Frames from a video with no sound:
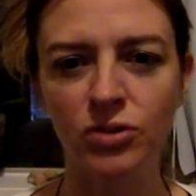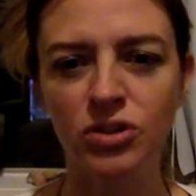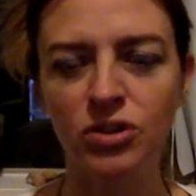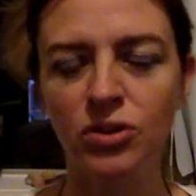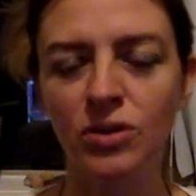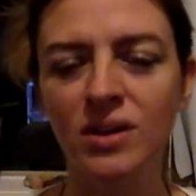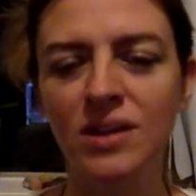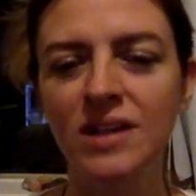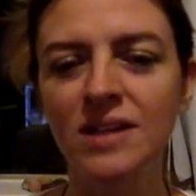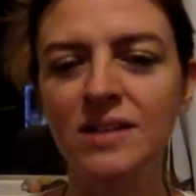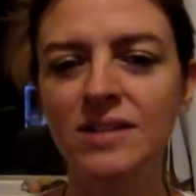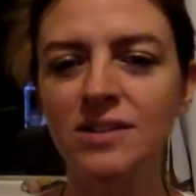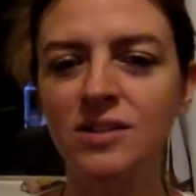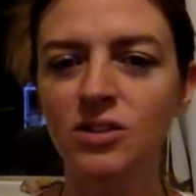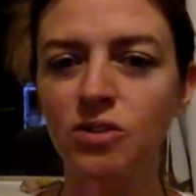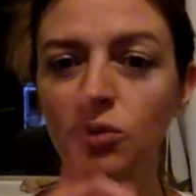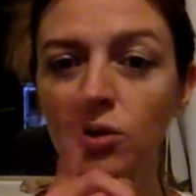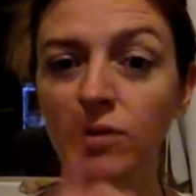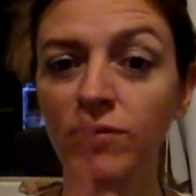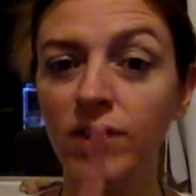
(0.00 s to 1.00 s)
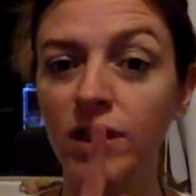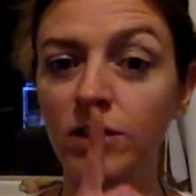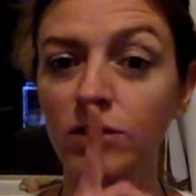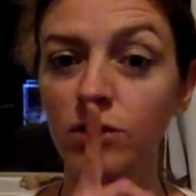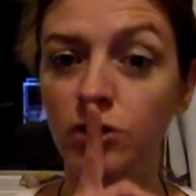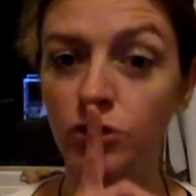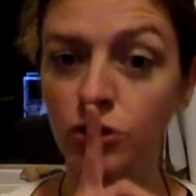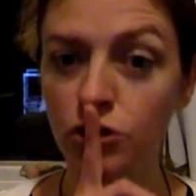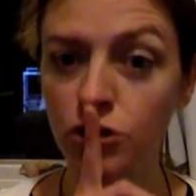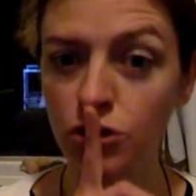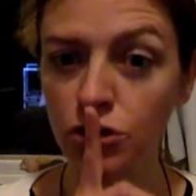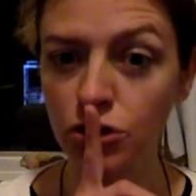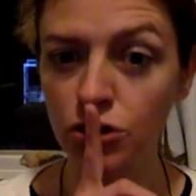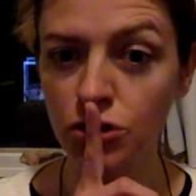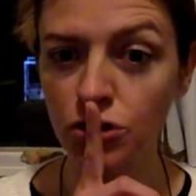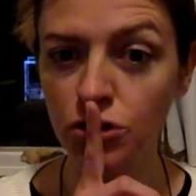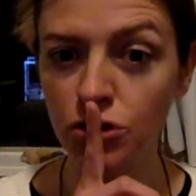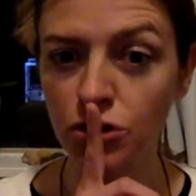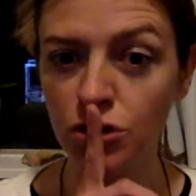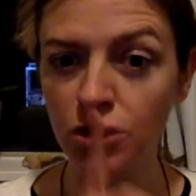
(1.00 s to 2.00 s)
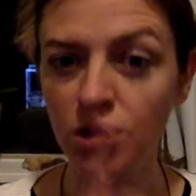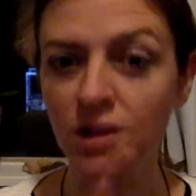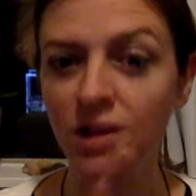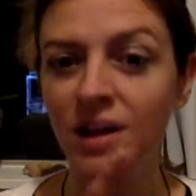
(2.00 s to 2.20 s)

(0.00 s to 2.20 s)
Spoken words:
So it is sort of like the shh.